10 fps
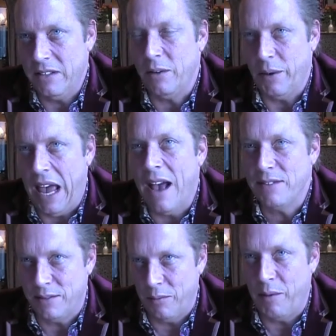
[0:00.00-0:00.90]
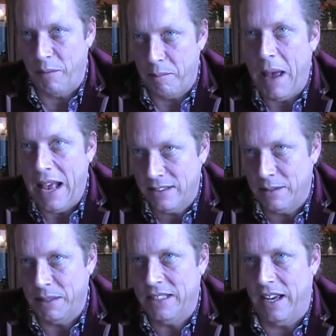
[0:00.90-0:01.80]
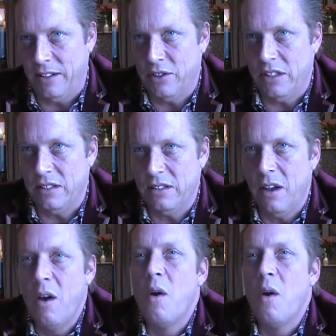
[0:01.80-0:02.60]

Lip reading: So we've amassed some intelligence.